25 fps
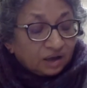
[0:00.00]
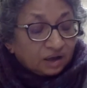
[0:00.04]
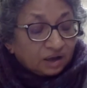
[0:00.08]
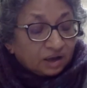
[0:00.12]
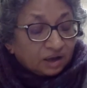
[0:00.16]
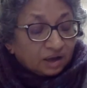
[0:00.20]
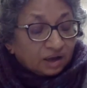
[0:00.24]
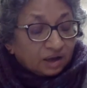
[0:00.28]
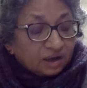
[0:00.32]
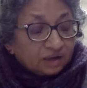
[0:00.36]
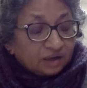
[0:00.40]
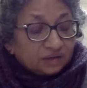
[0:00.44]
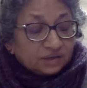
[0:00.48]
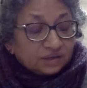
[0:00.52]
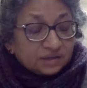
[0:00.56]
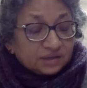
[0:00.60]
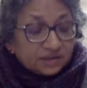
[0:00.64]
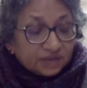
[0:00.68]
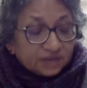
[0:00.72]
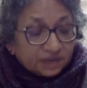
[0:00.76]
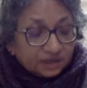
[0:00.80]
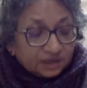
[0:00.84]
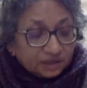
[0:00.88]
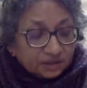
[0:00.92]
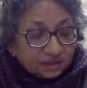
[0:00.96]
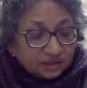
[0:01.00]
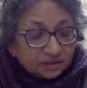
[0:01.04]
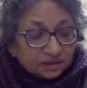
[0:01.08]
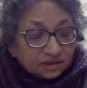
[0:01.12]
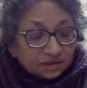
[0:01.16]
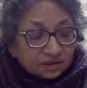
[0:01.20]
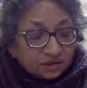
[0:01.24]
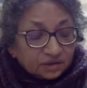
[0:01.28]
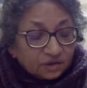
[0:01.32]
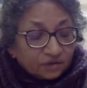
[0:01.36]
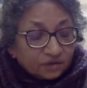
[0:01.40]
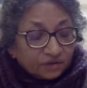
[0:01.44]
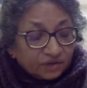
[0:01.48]
And the second
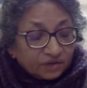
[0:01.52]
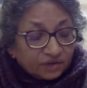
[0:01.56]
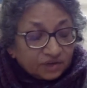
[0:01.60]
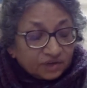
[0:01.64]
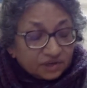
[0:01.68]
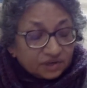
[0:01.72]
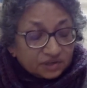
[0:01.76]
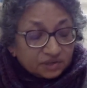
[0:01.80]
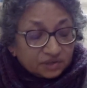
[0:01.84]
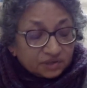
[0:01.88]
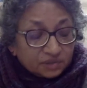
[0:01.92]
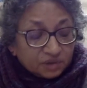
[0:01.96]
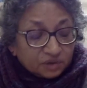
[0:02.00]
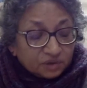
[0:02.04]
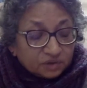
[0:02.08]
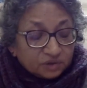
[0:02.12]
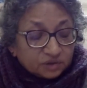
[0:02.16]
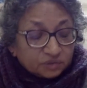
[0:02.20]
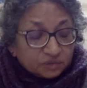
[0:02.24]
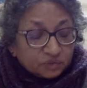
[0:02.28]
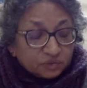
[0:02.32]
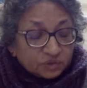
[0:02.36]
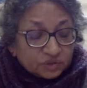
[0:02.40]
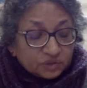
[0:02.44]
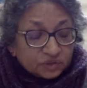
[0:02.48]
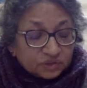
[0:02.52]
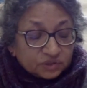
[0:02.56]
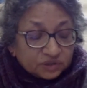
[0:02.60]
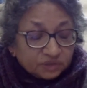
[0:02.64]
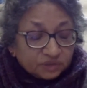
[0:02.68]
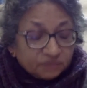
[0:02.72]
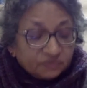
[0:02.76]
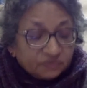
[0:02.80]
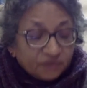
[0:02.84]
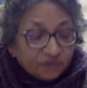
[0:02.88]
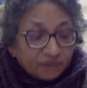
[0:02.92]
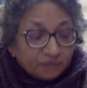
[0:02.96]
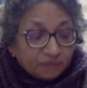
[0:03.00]
novella is about a Muslim
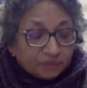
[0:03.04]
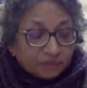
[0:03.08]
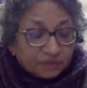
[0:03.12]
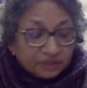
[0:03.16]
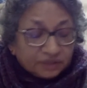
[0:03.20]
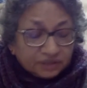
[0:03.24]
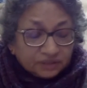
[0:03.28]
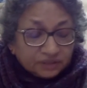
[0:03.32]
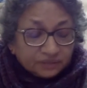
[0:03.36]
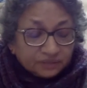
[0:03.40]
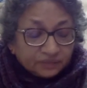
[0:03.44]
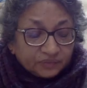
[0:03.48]
family.